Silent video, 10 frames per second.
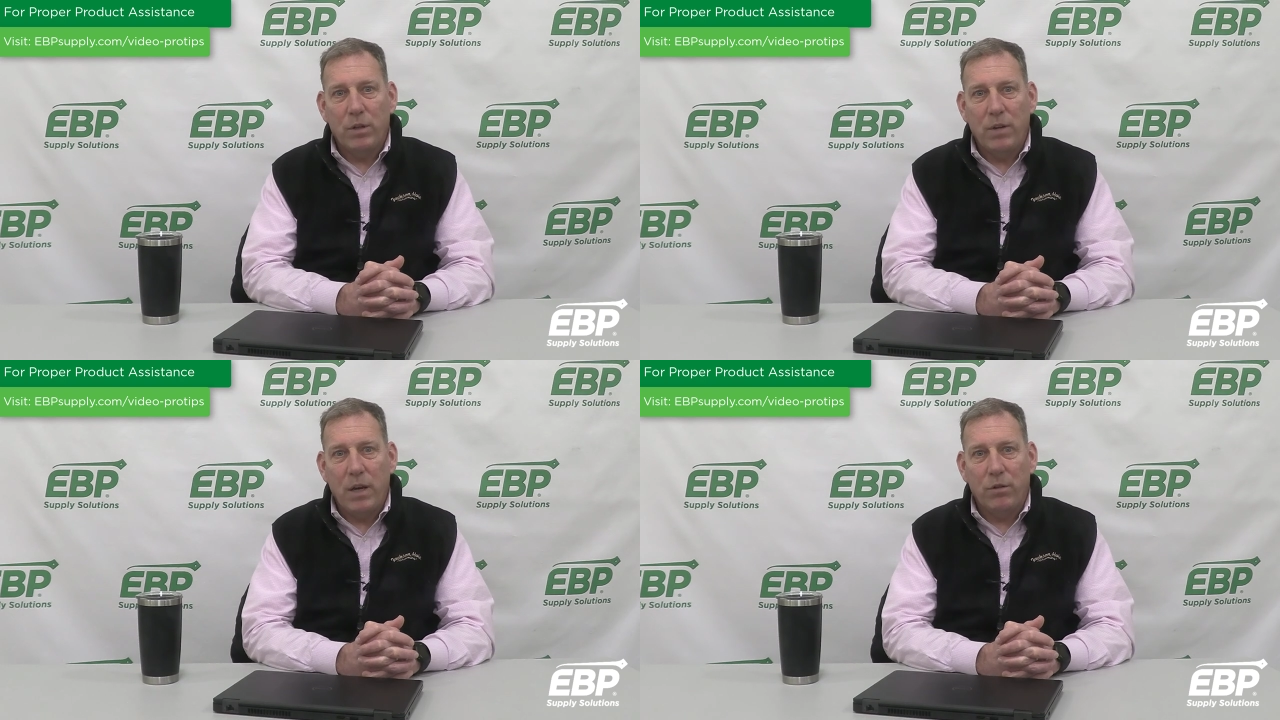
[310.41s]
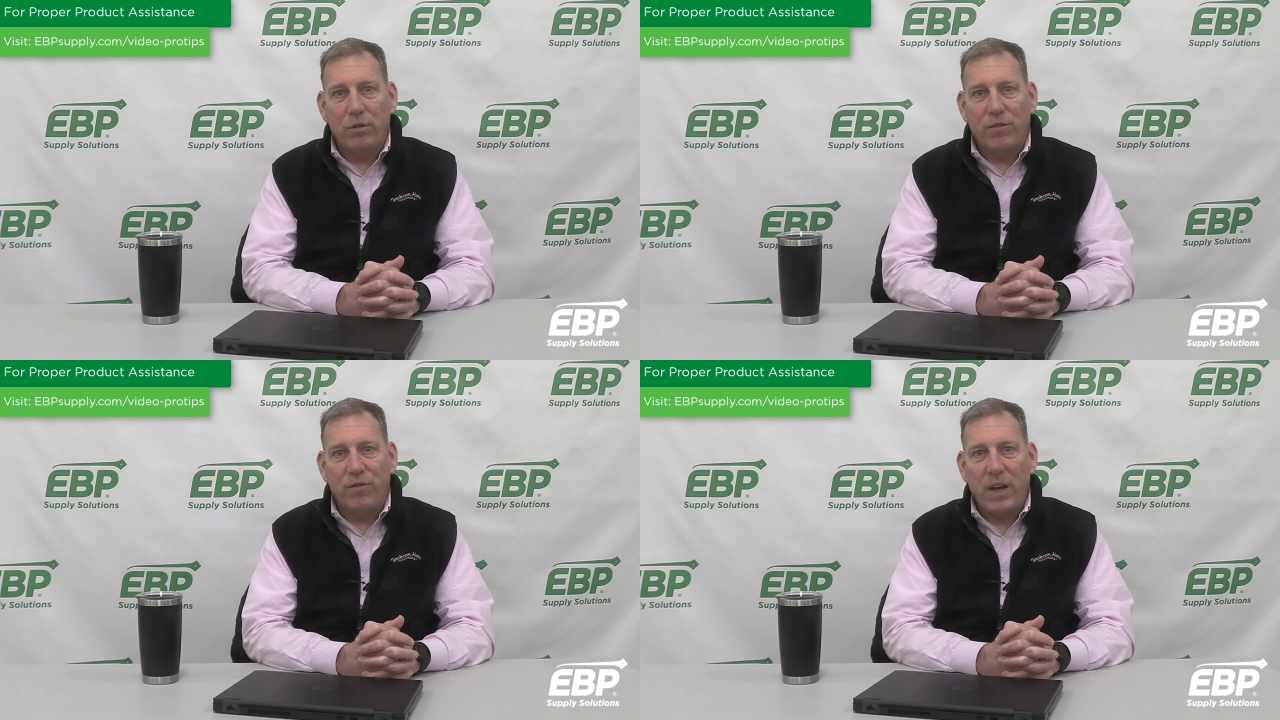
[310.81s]

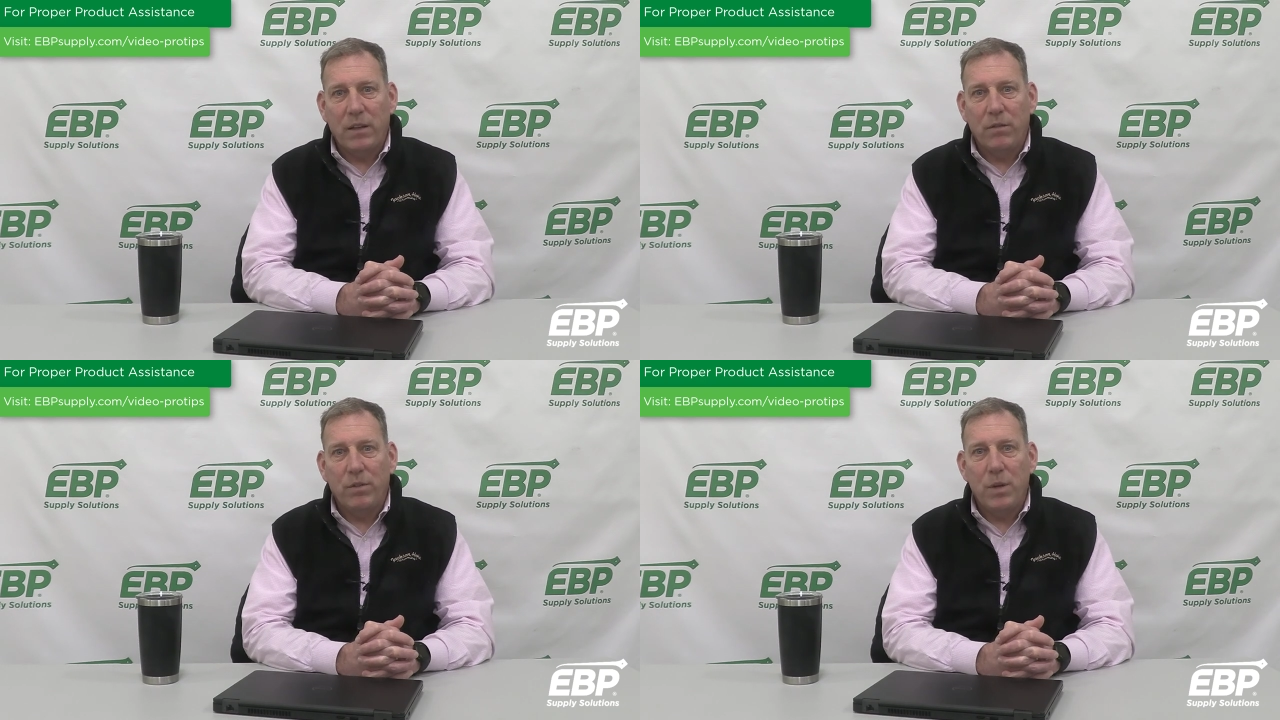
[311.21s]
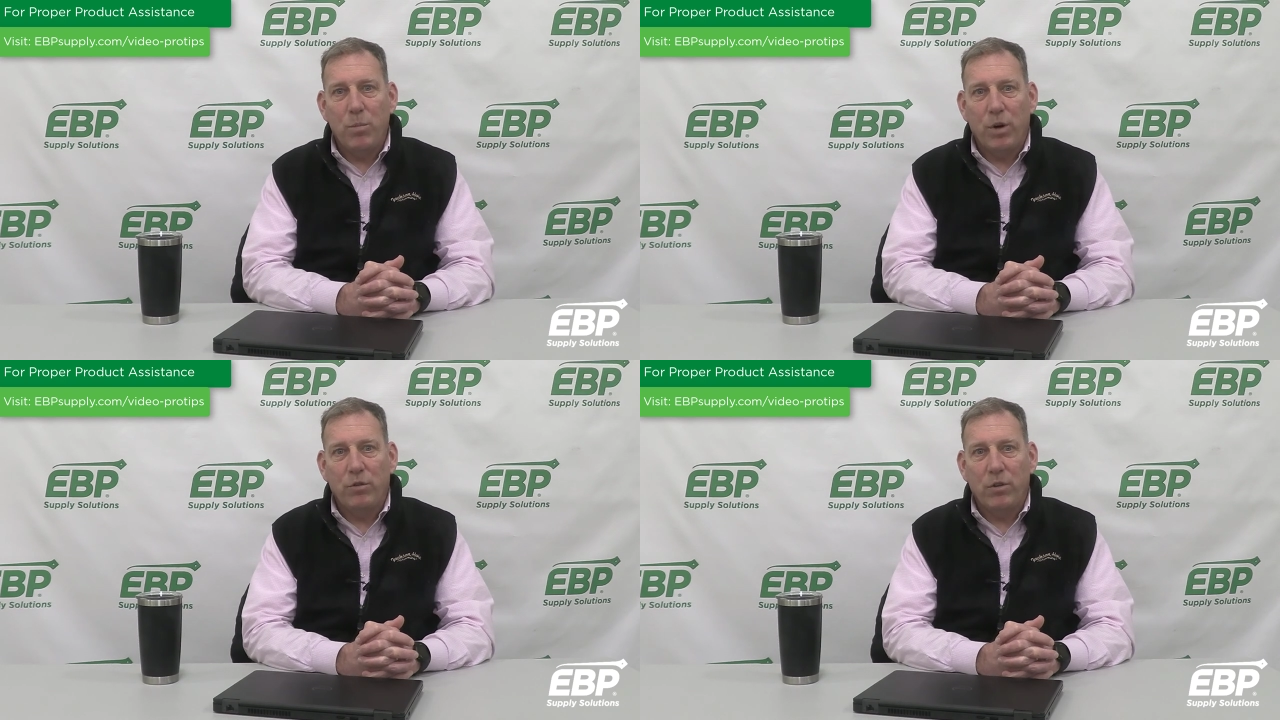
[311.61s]
containers effectively
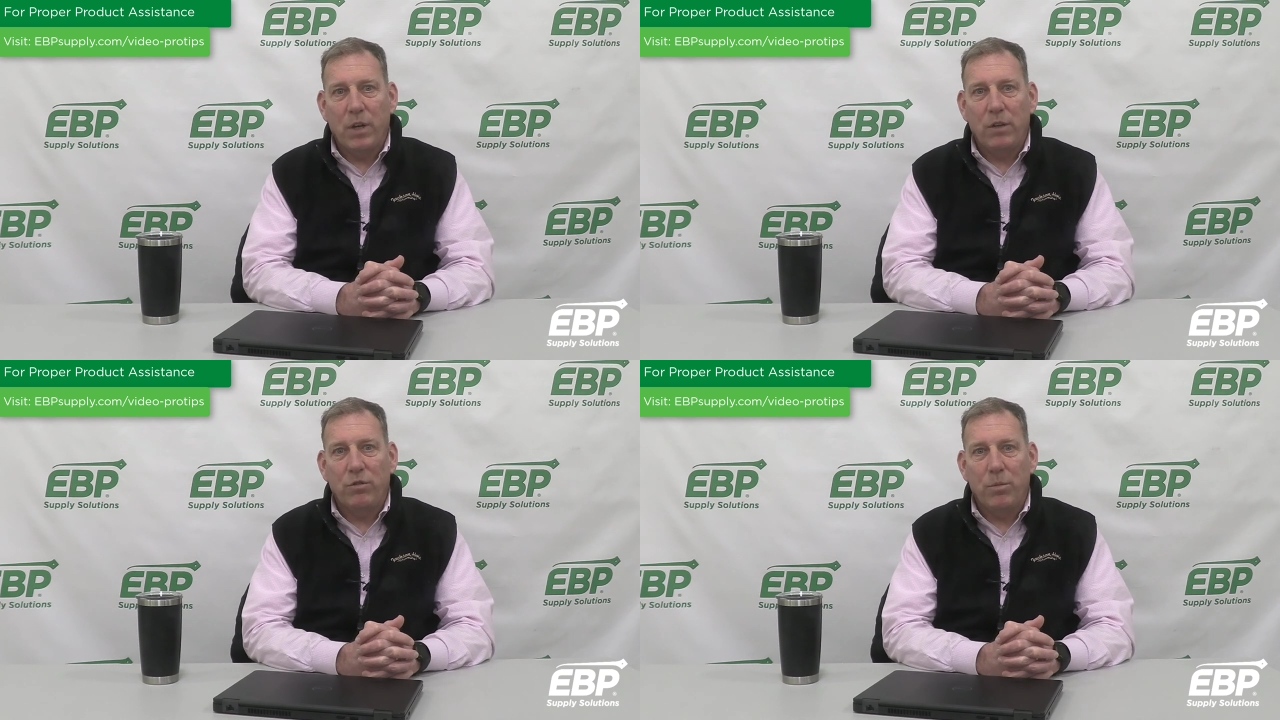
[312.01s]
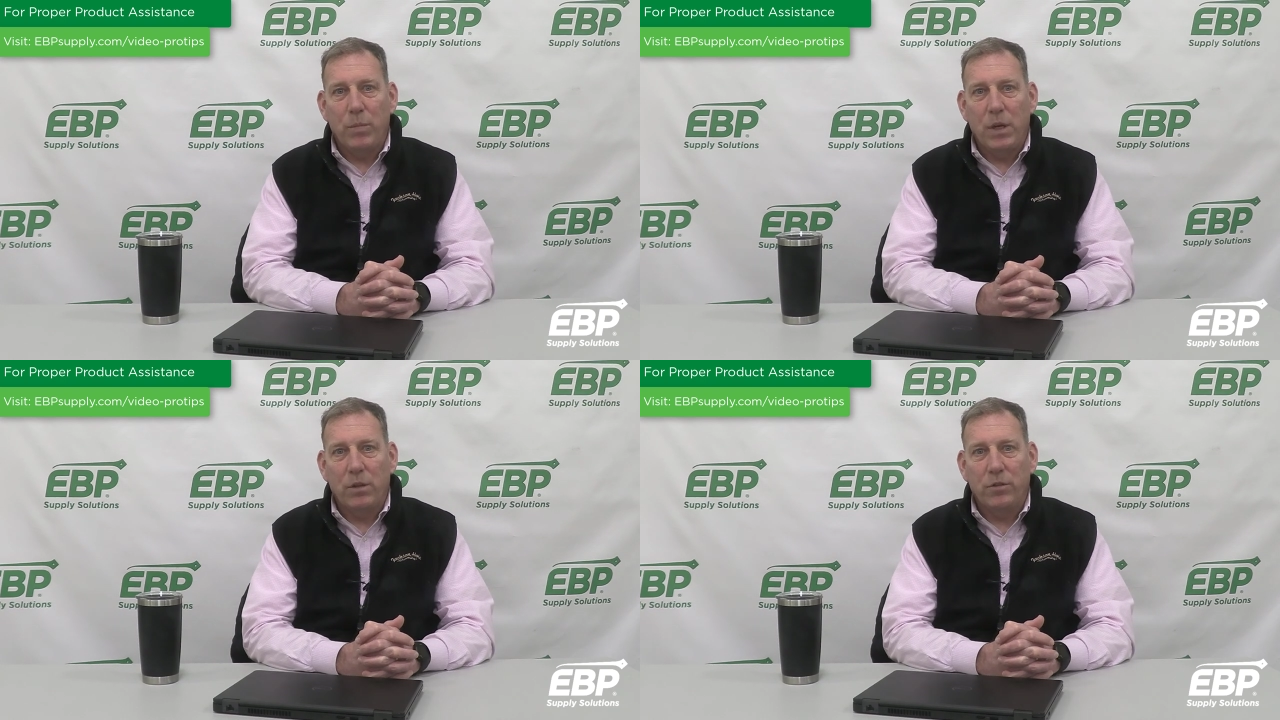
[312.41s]
merchandise your
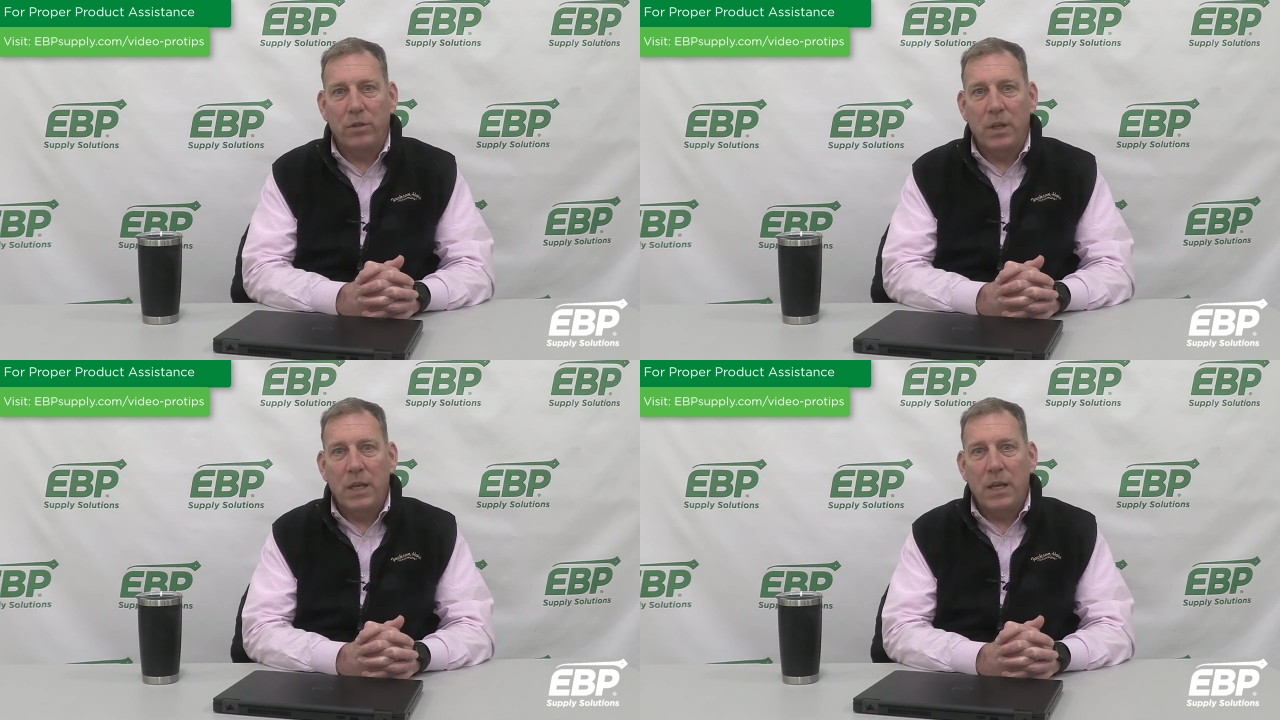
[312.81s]
meals